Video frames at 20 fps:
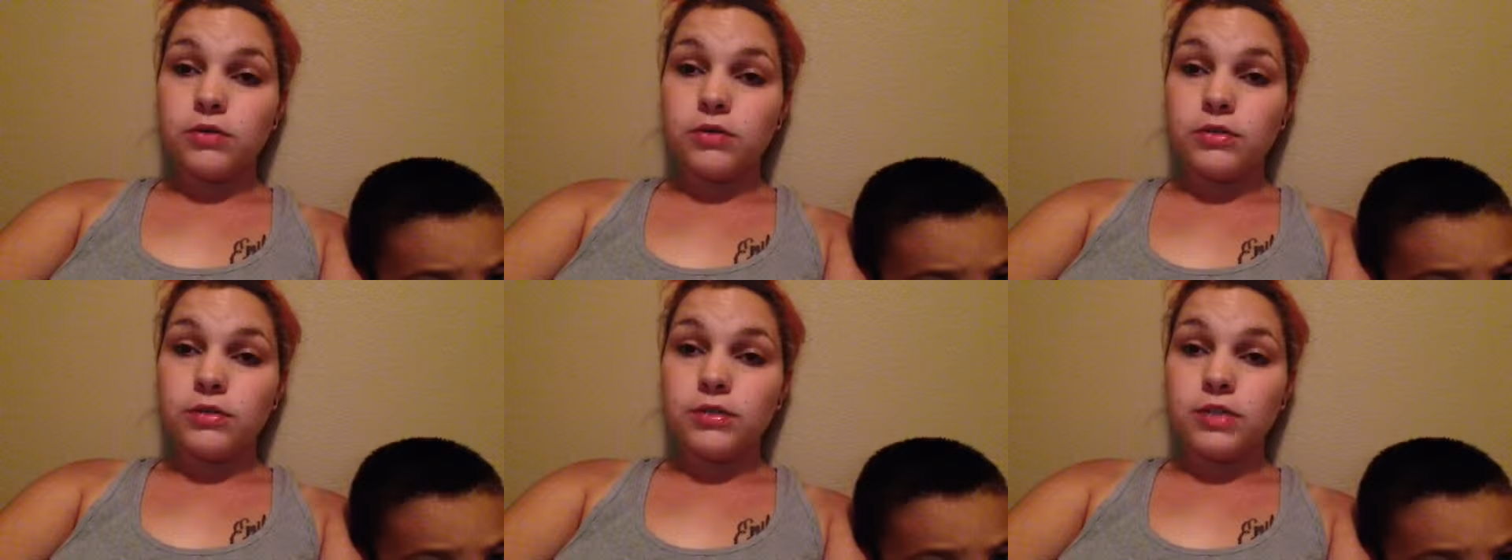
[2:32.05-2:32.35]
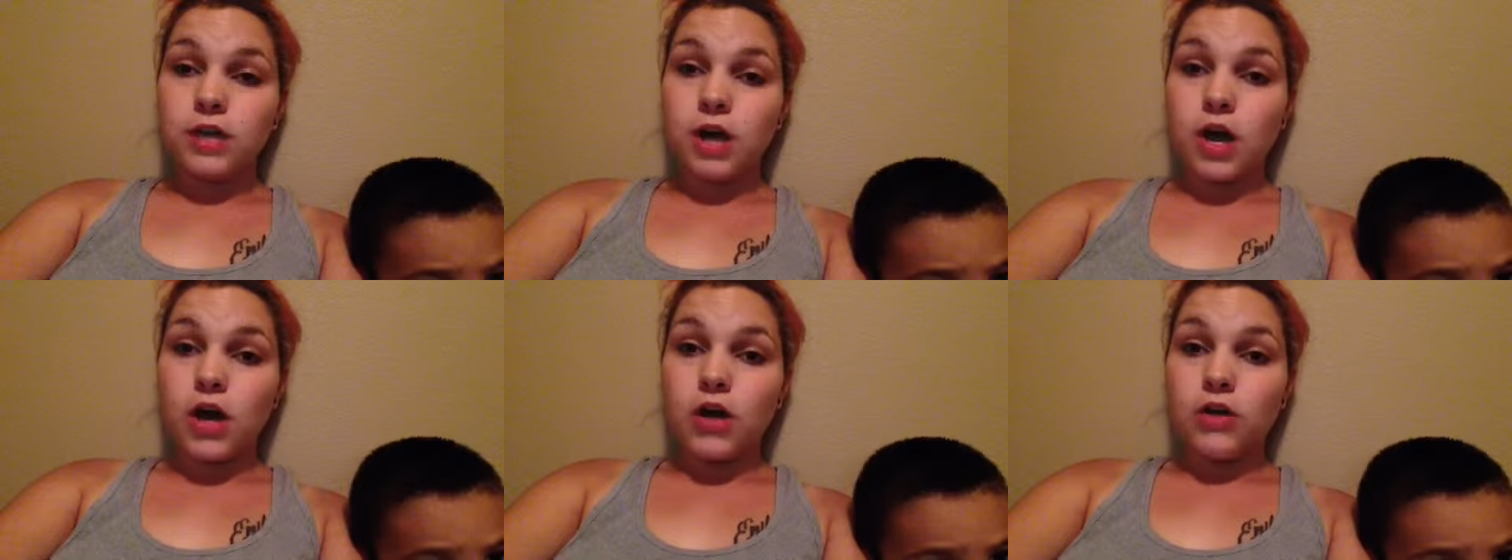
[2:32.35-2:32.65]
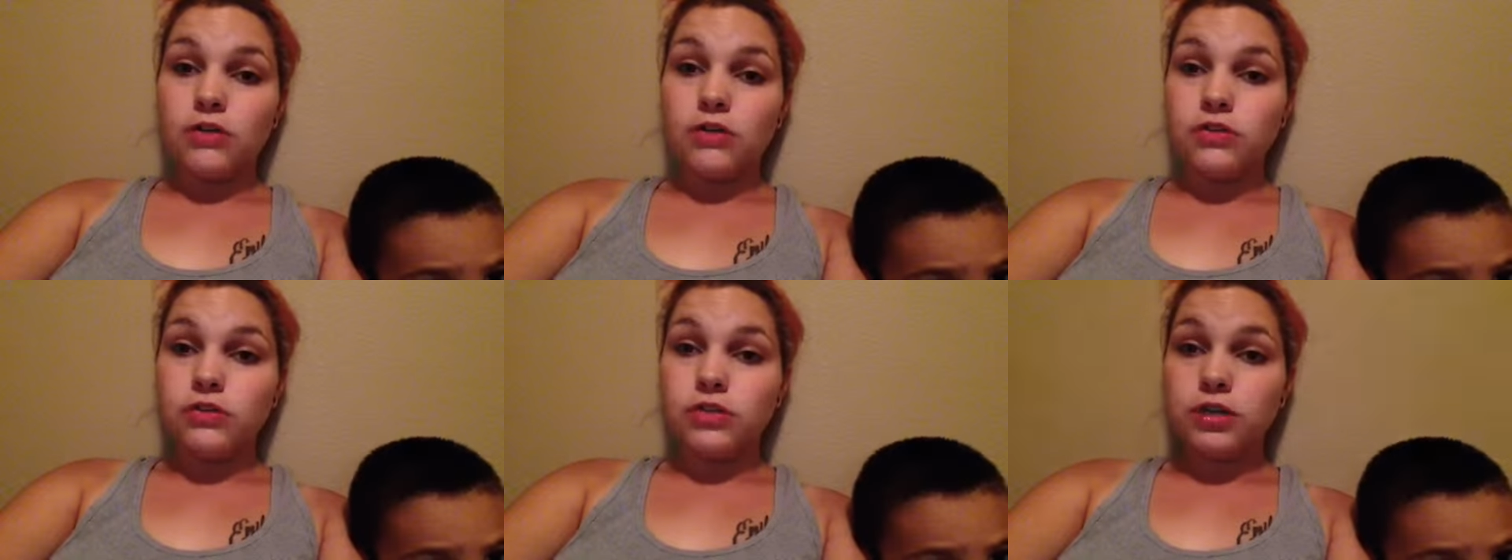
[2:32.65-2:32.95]
is
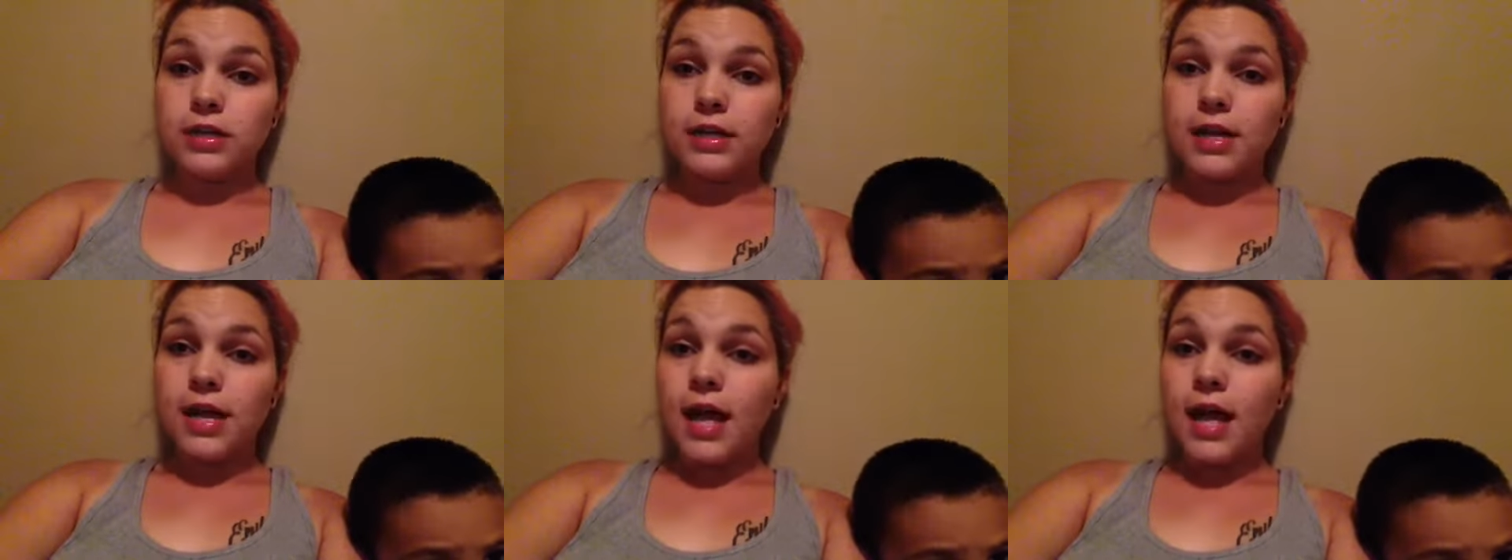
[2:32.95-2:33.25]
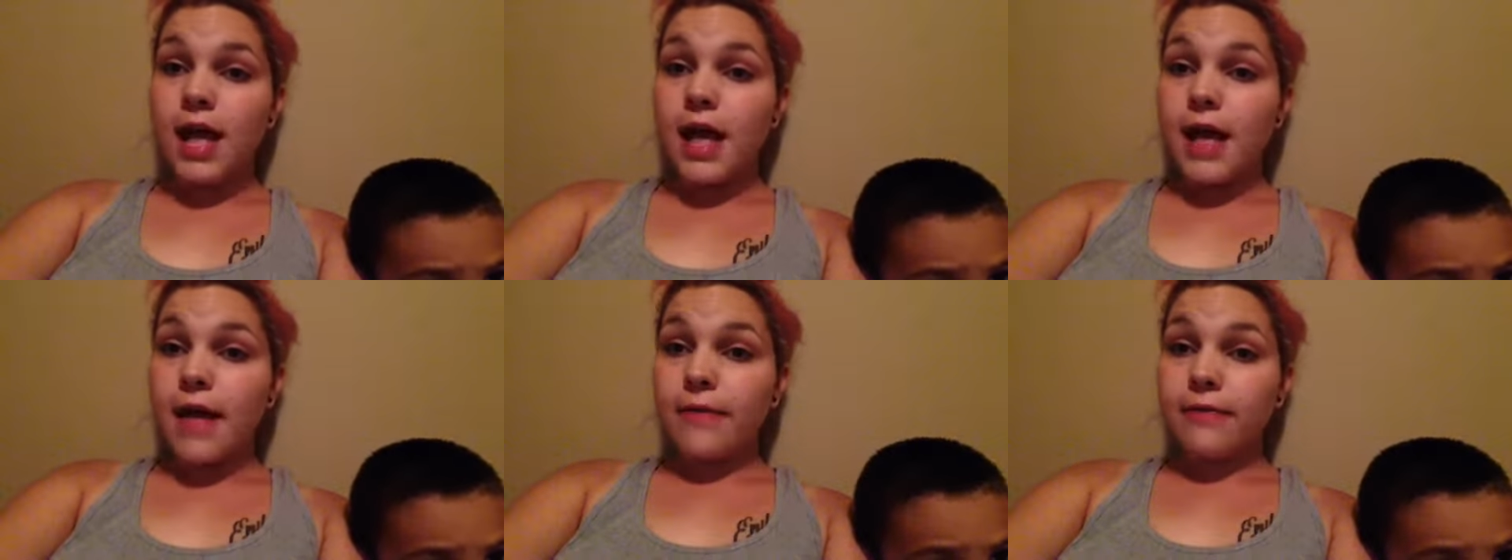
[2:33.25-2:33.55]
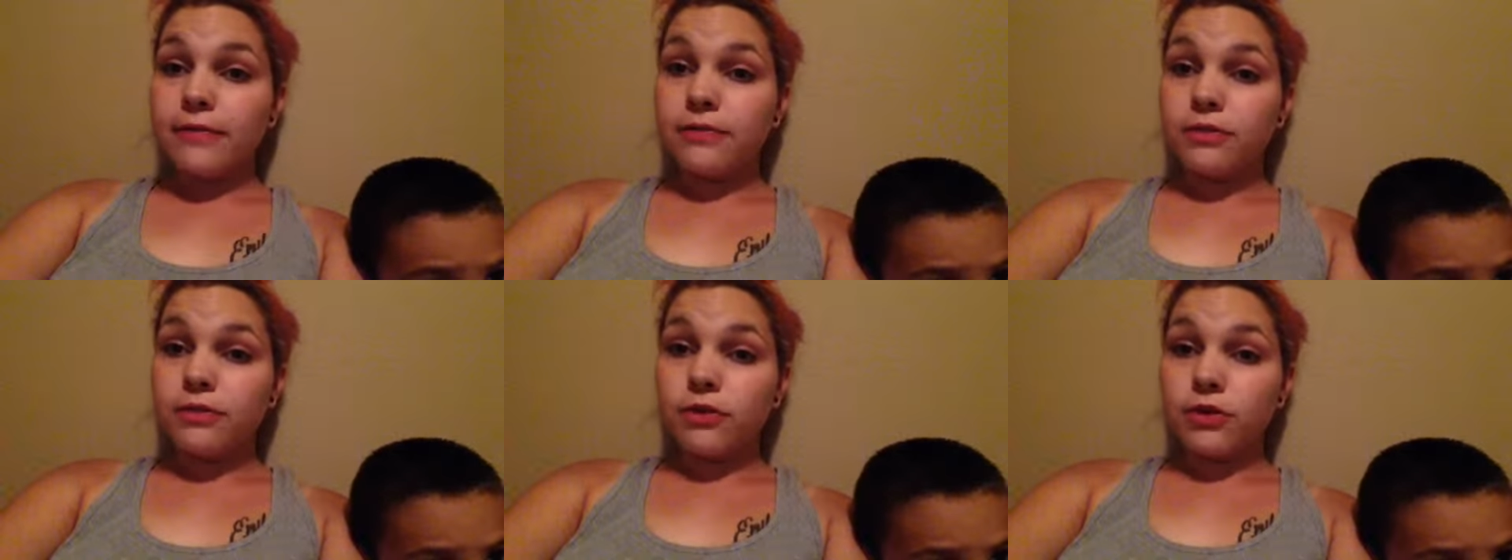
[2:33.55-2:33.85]

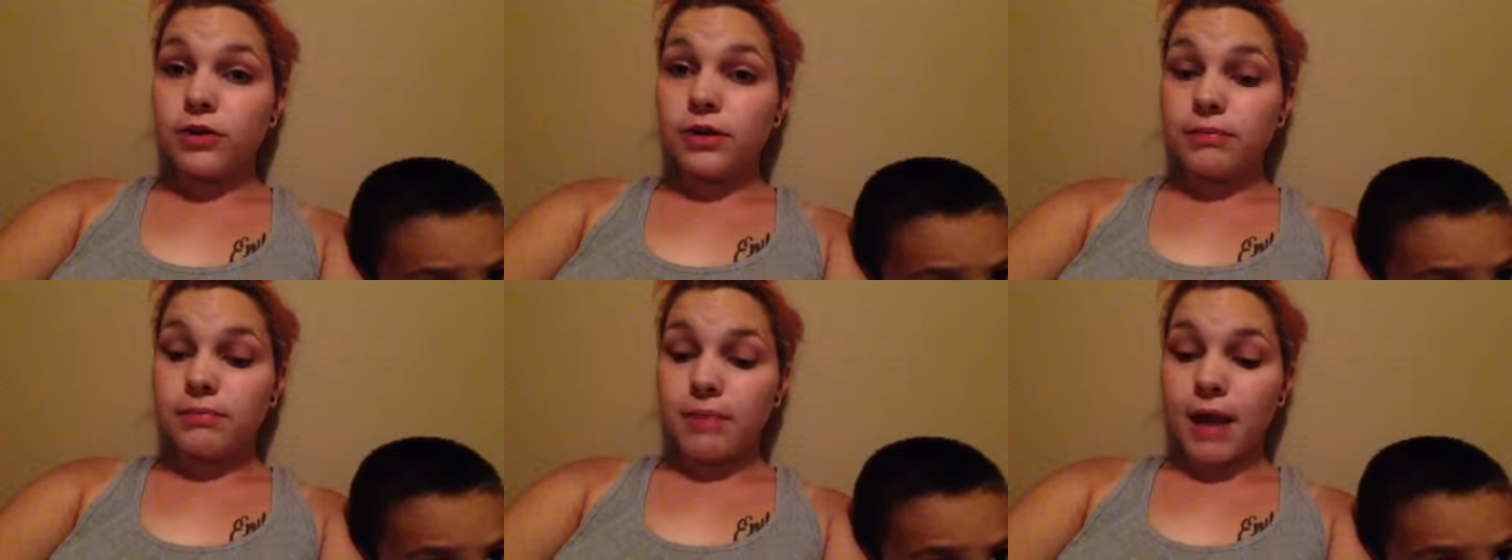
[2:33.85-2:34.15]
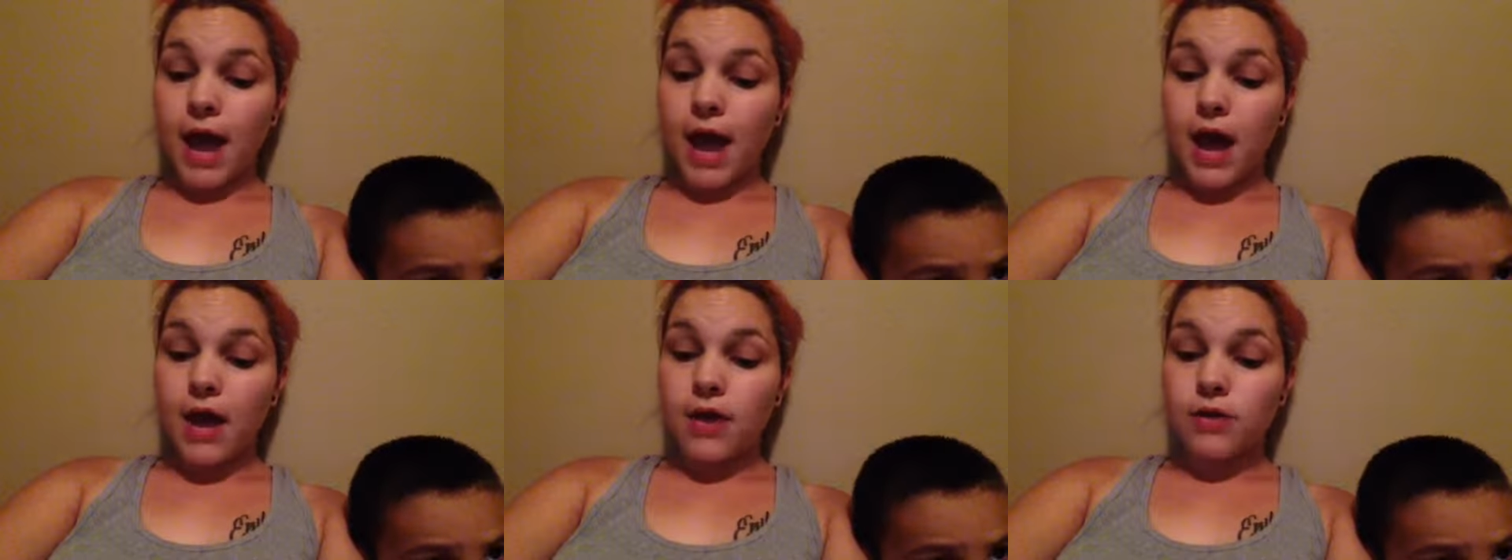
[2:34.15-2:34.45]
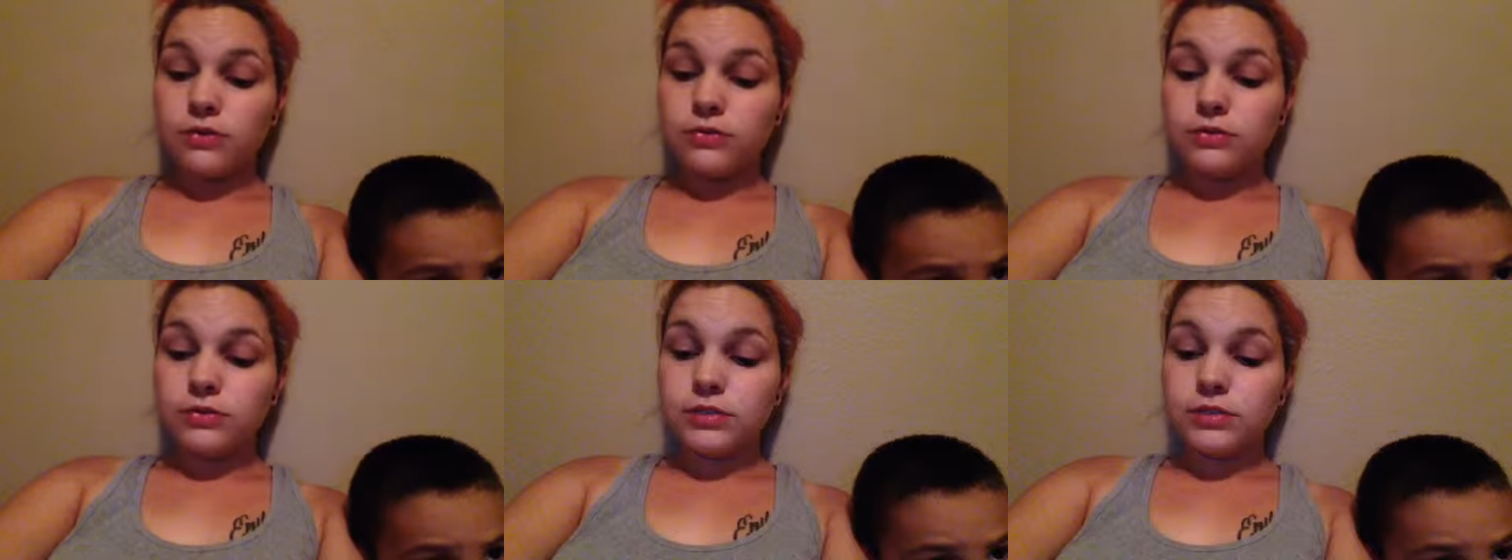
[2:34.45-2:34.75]
130
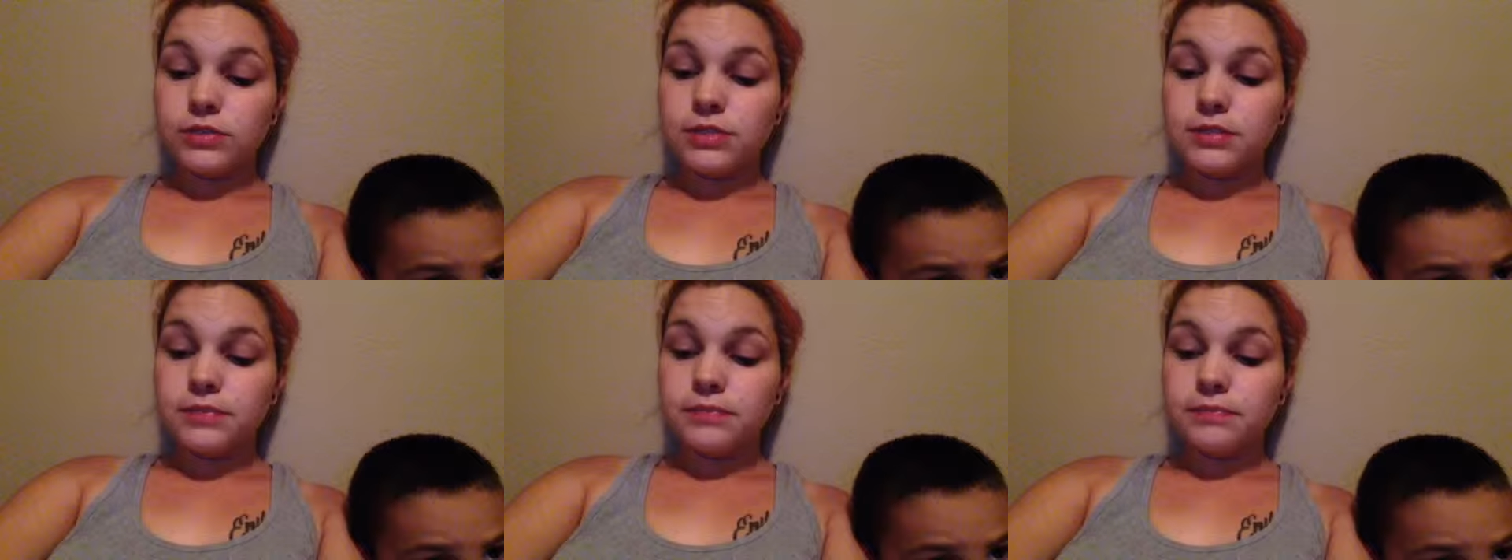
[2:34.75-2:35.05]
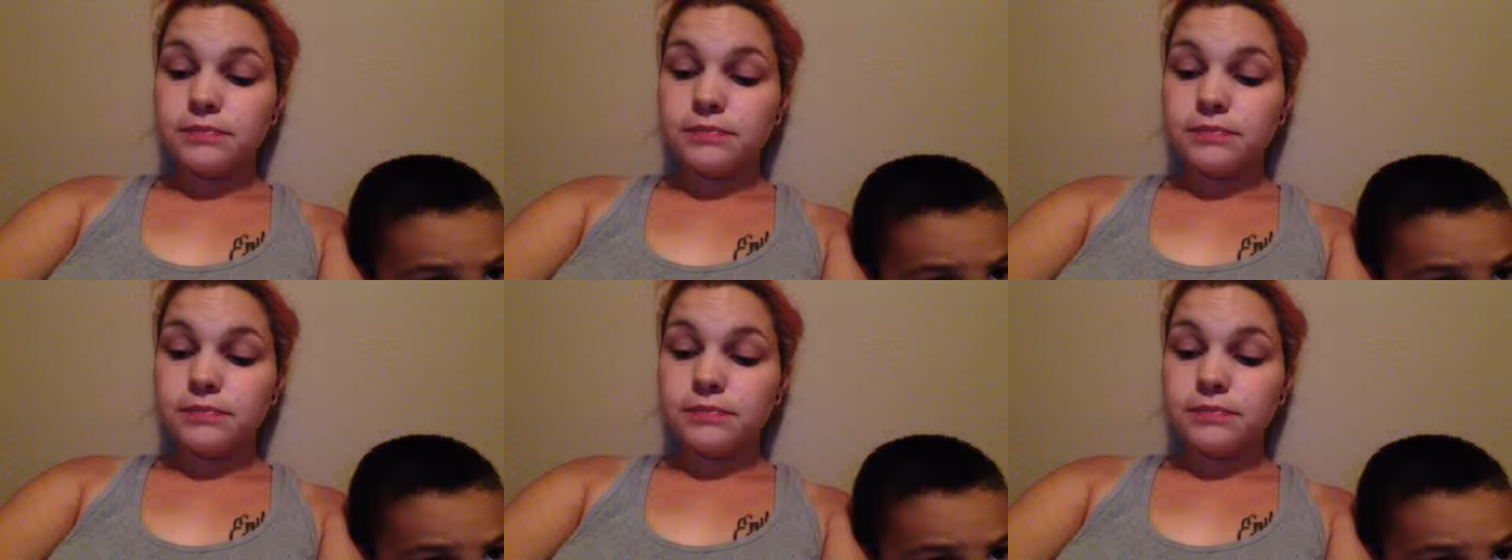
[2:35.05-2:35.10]
pounds,